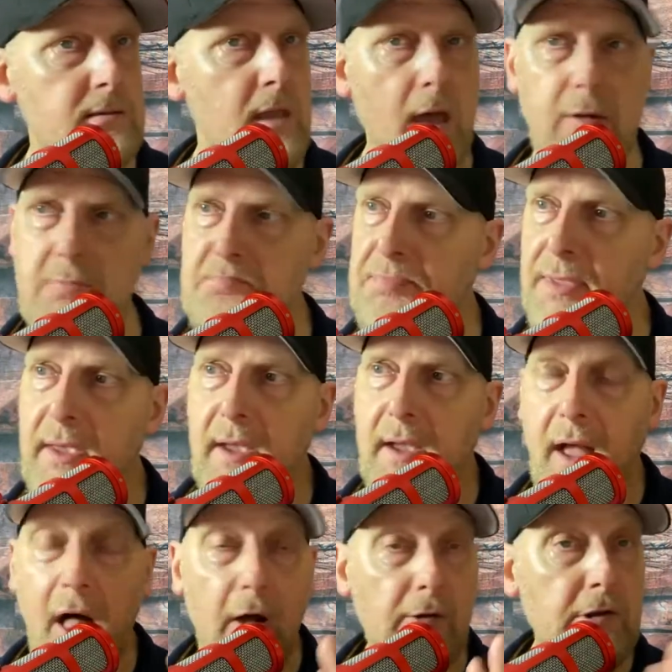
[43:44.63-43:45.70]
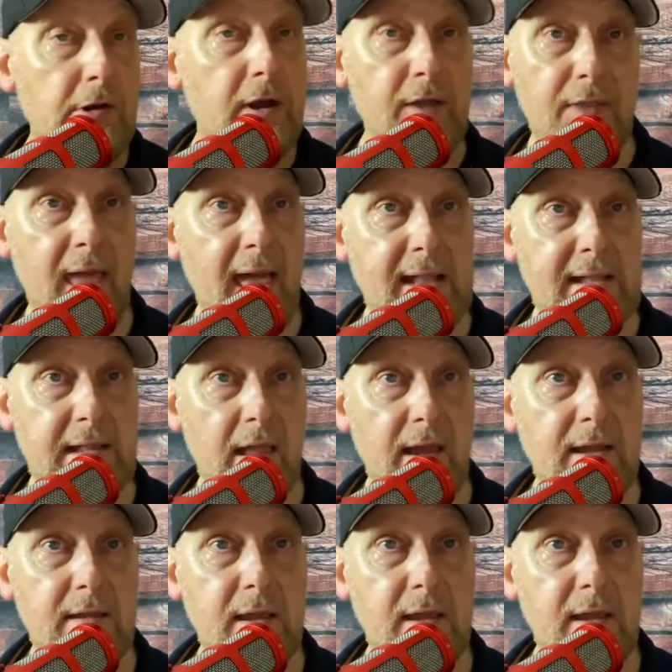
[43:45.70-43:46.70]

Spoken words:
No, I'll look at the headline.